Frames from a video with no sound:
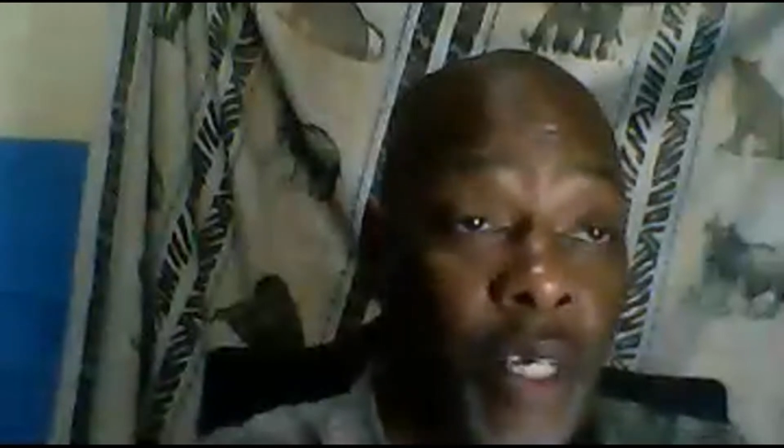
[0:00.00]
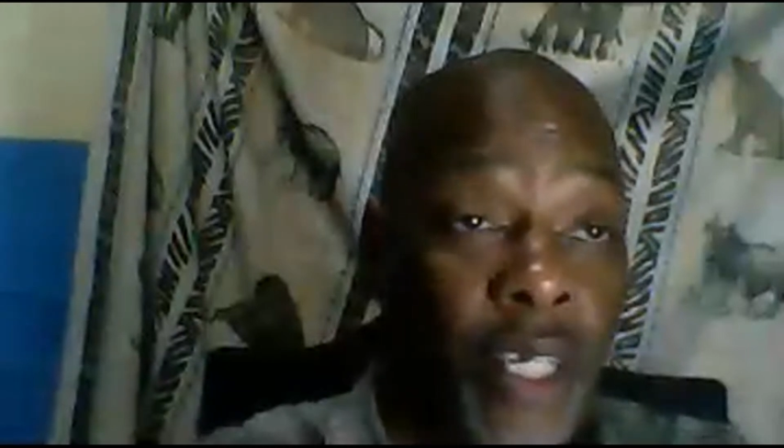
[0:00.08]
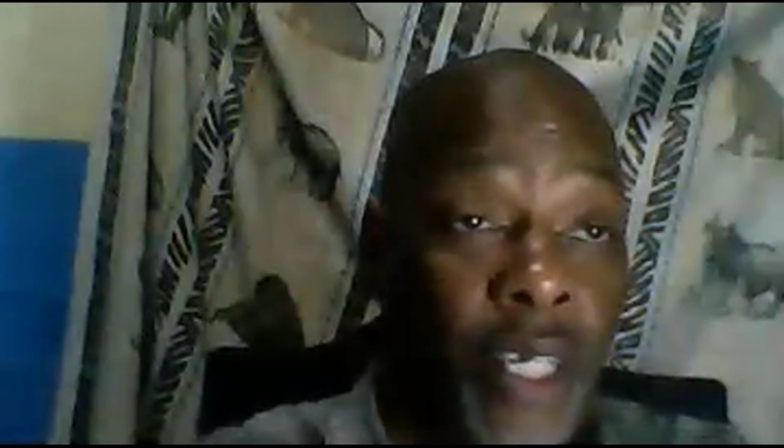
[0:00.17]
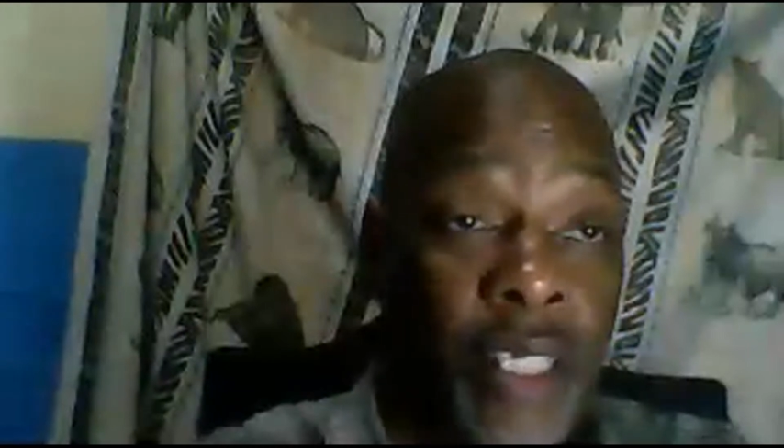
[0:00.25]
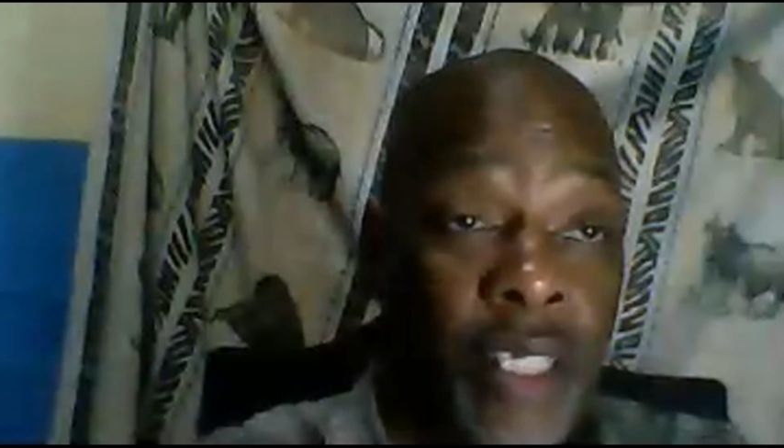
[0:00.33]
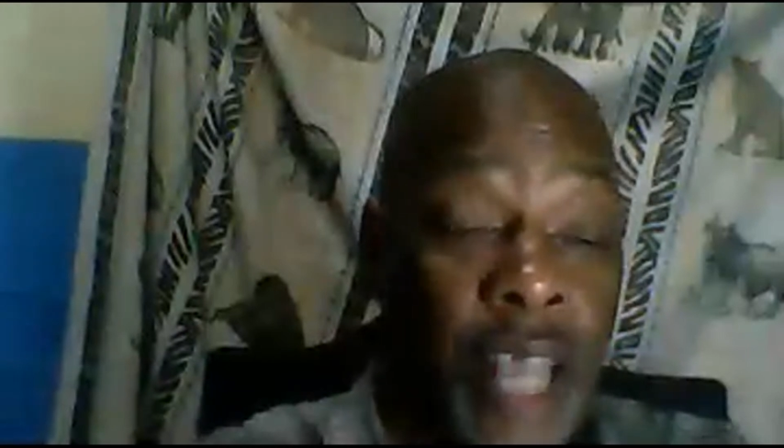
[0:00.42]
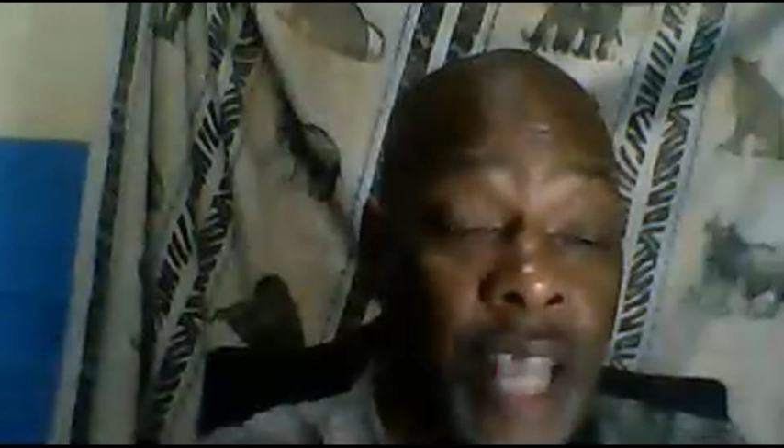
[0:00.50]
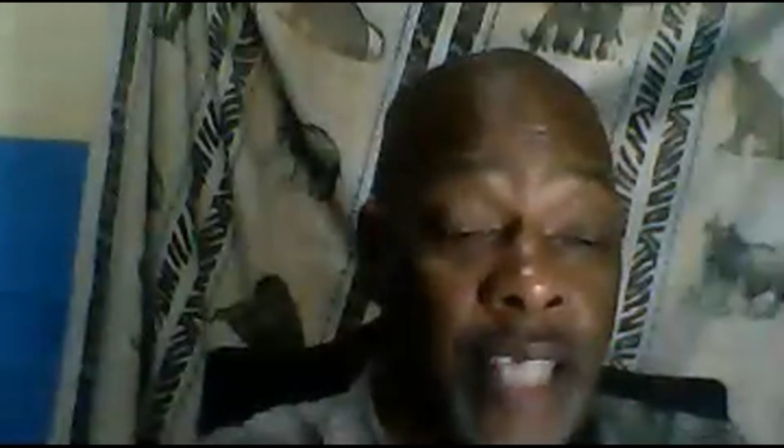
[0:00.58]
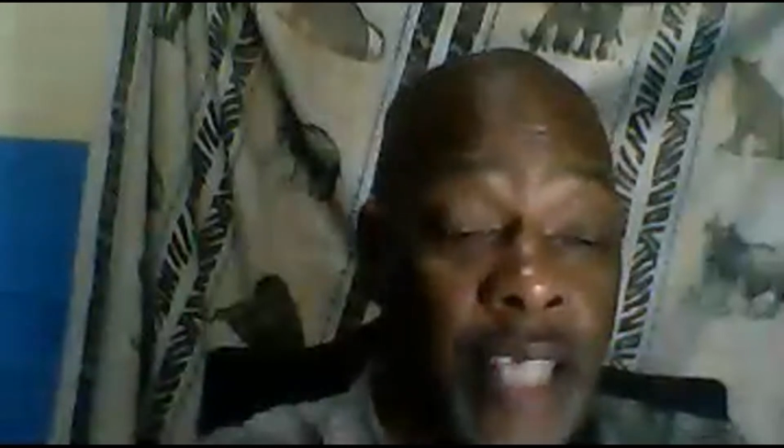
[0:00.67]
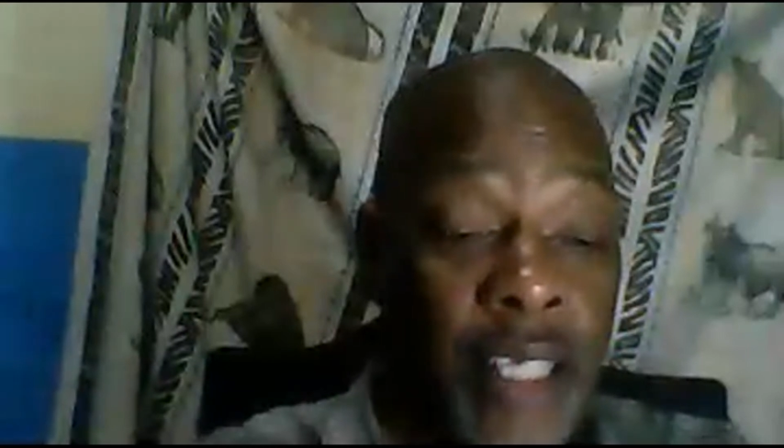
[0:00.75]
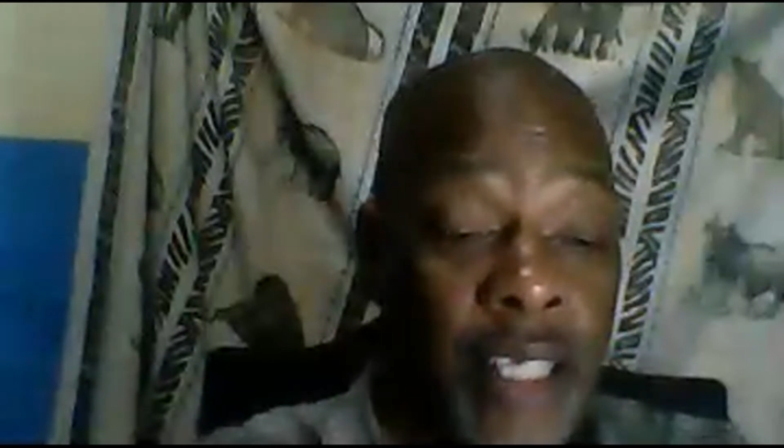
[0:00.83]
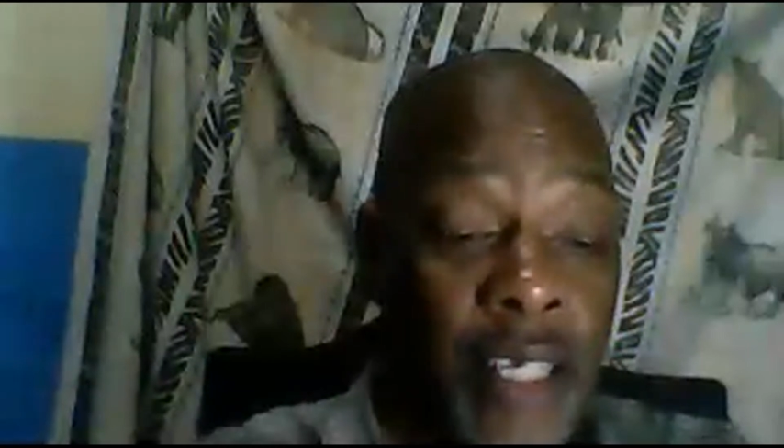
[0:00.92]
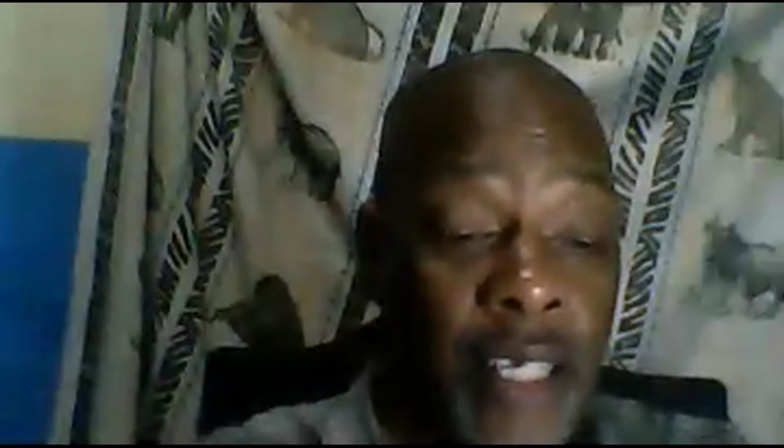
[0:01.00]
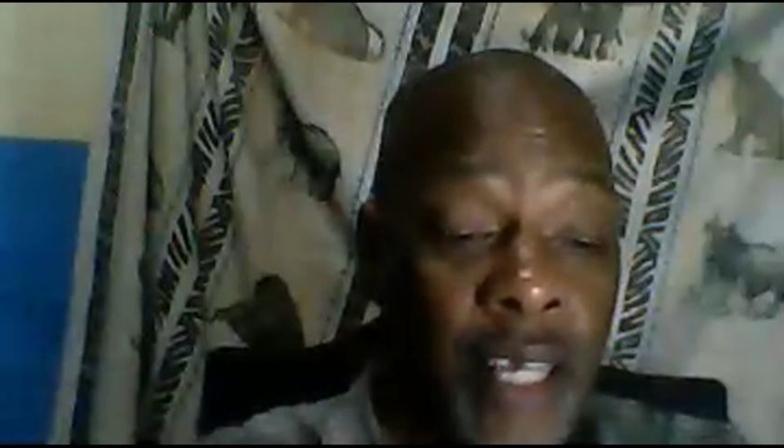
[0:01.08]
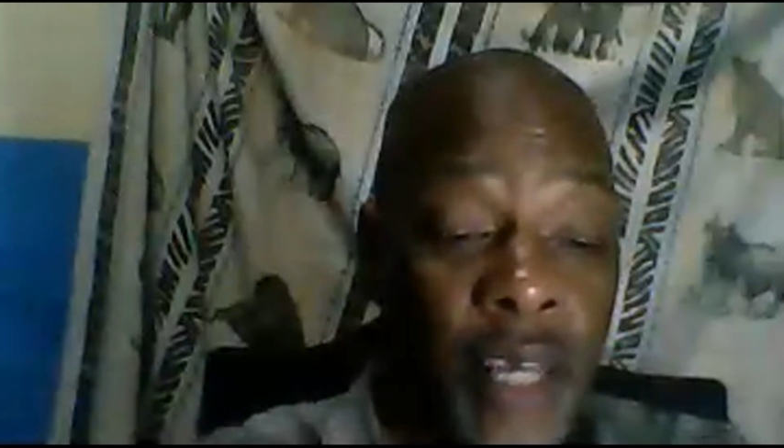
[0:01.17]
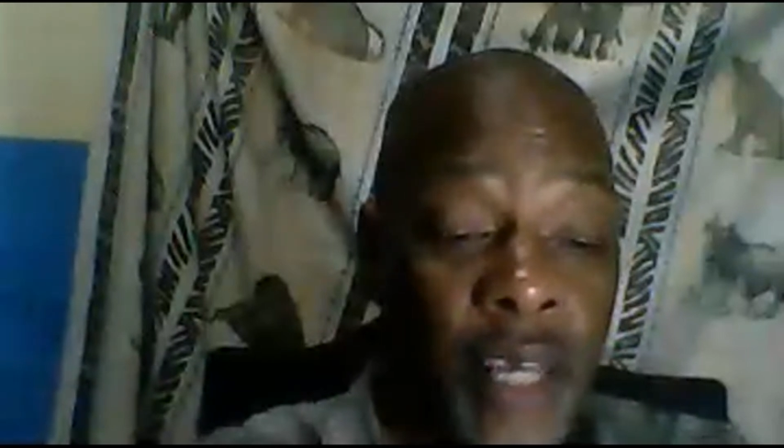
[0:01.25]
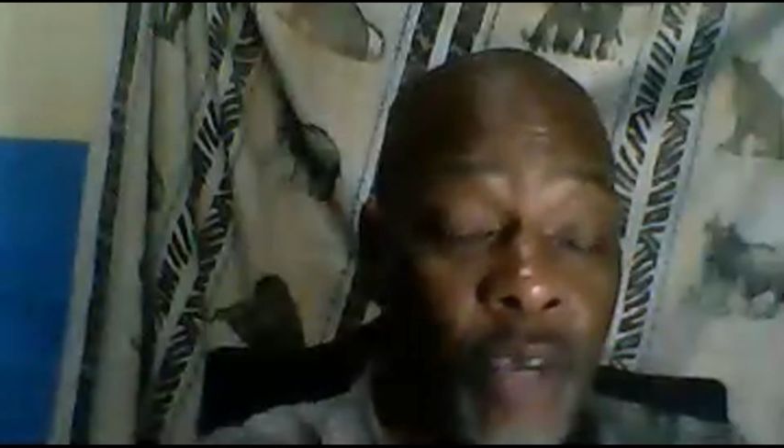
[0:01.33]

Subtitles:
open, and this is IT.